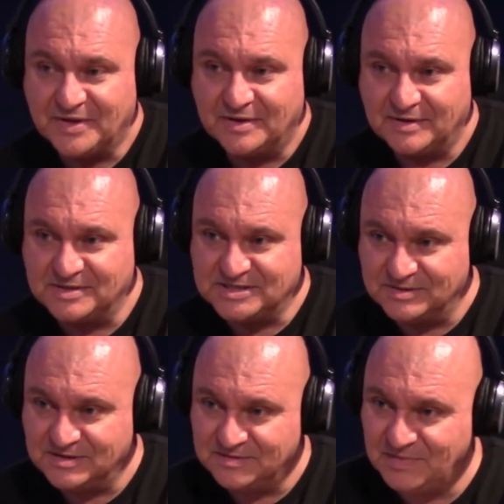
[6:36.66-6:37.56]

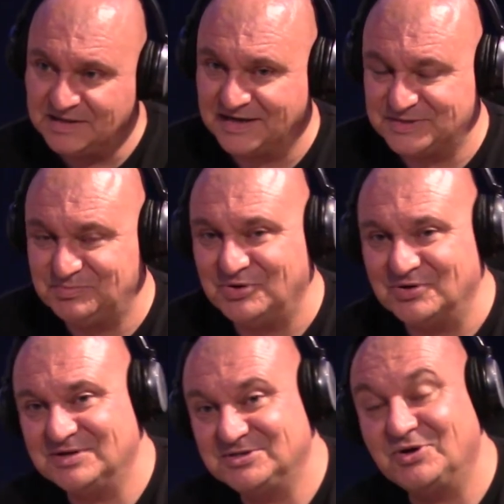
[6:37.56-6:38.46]
into my next book,
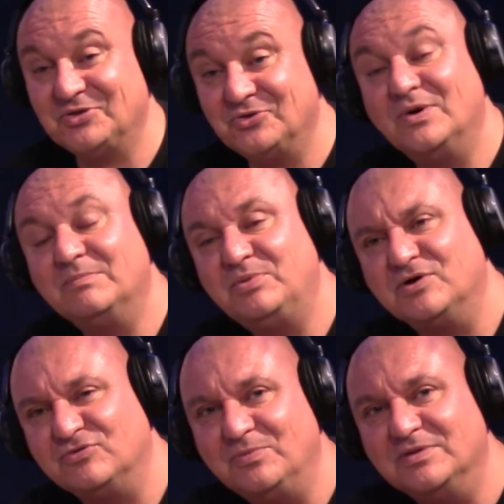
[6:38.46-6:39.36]
so I thought, well,
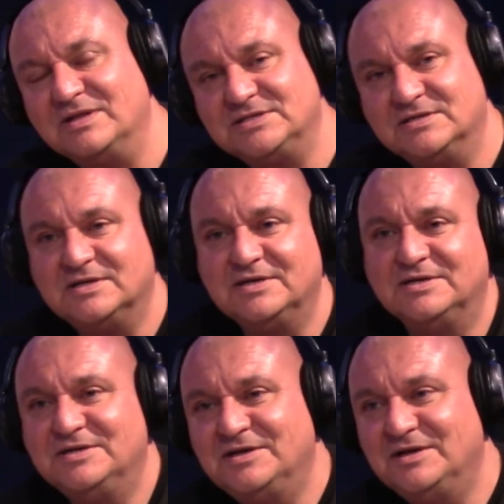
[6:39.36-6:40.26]
Bugger Rumble, that's a
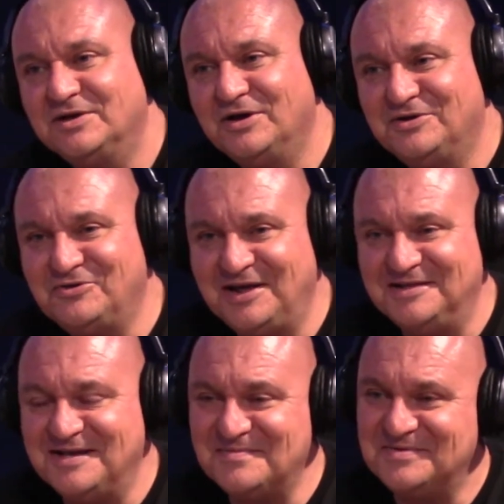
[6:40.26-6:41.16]
great
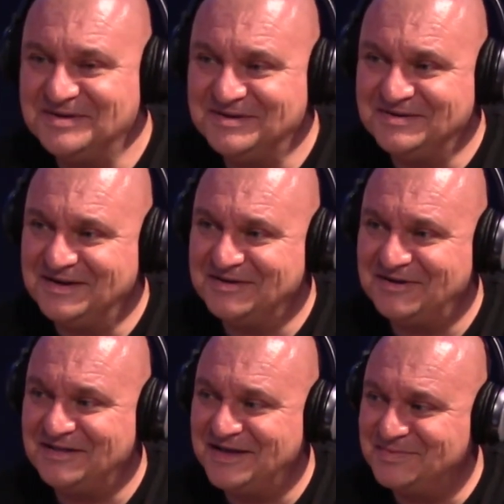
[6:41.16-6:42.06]
name, a
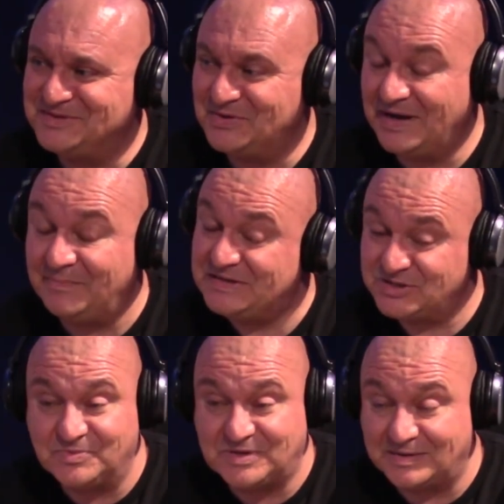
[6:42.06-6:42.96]
great name. So I mean,
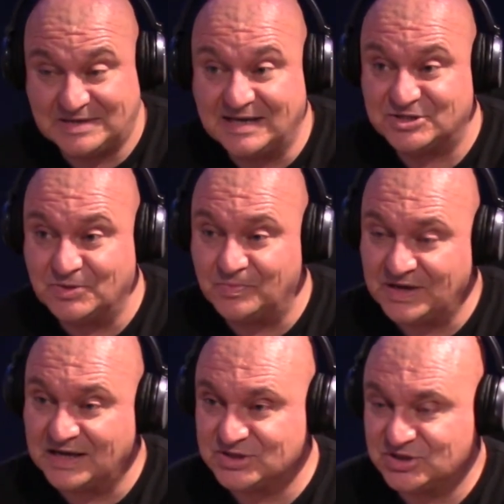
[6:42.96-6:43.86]
sometimes it is something
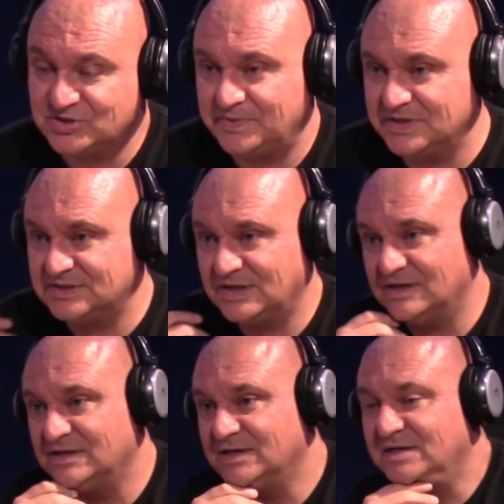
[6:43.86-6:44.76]
as stupid as
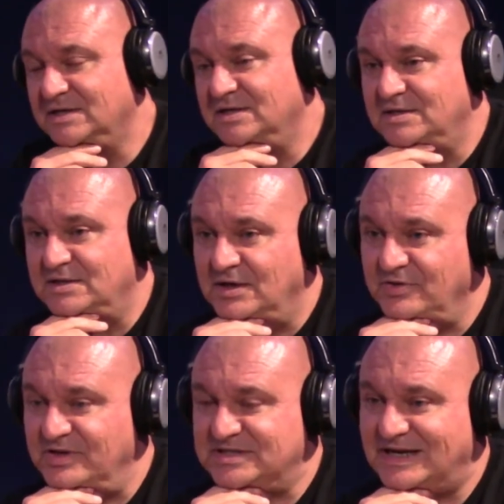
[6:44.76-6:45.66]
that.
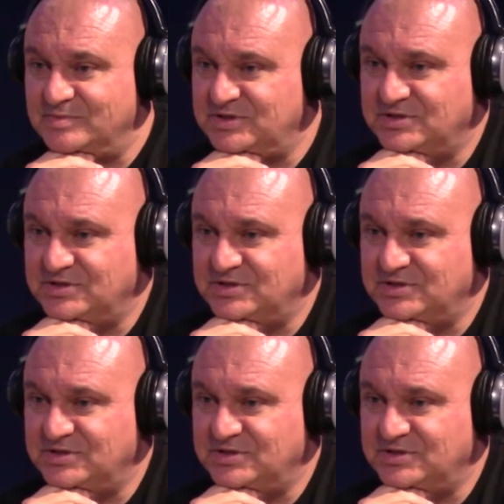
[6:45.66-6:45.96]
Other times